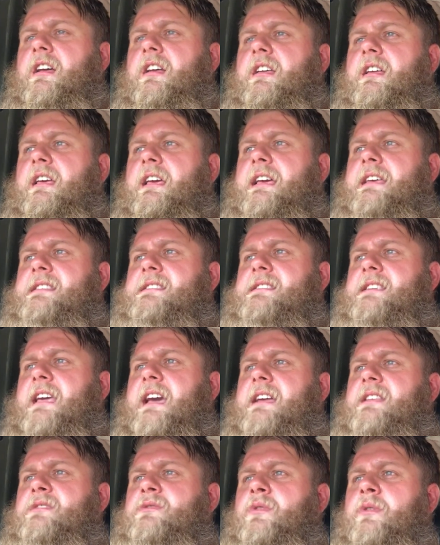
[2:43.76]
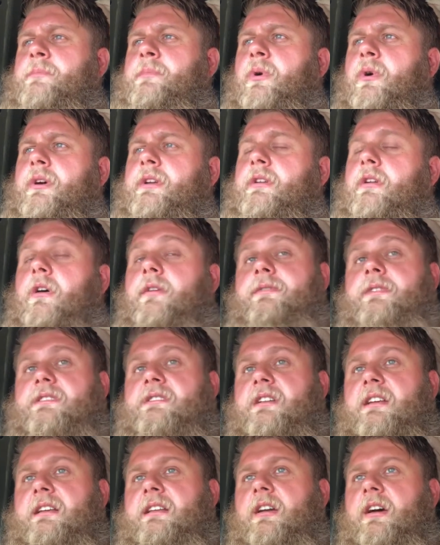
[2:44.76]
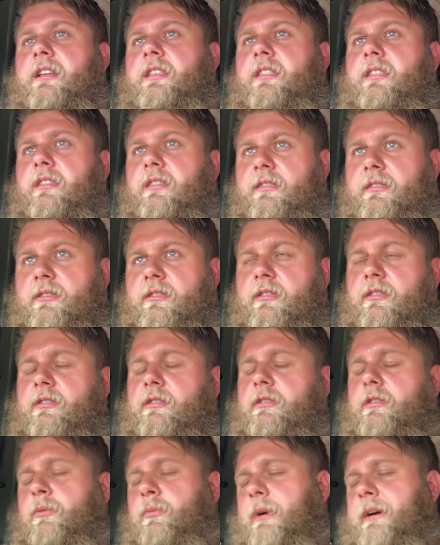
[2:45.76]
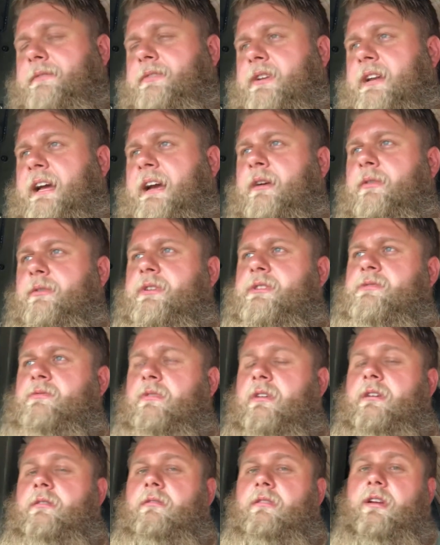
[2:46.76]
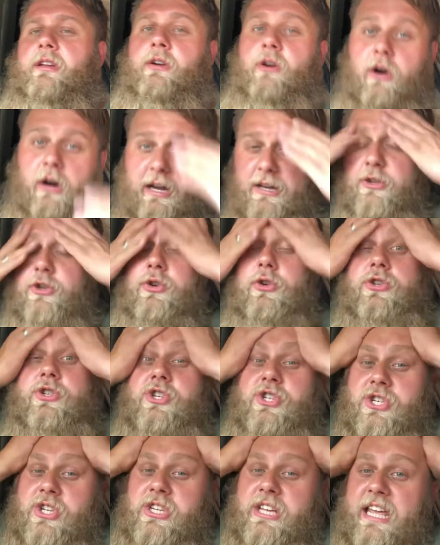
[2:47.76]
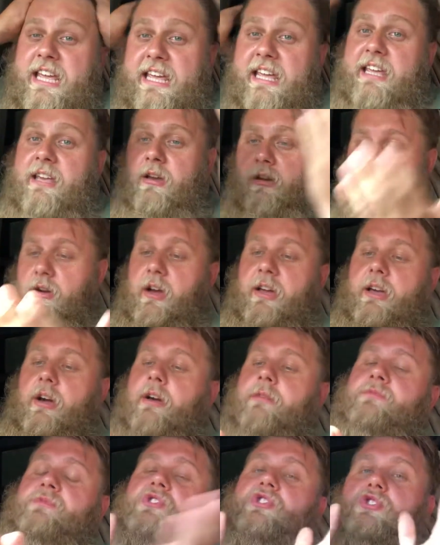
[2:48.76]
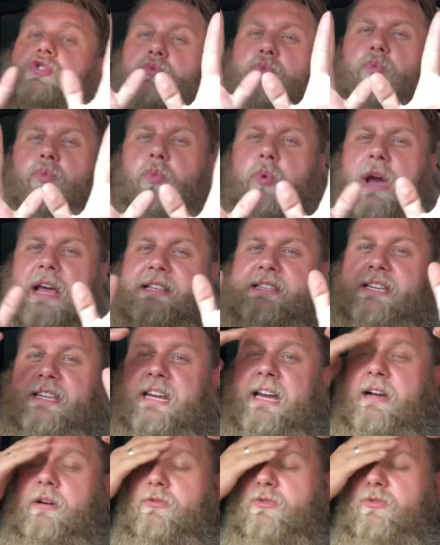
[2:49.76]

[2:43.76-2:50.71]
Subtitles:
it's getting to a point, obviously, like, the weather now is really hot. As you can see, like, I'm sweating out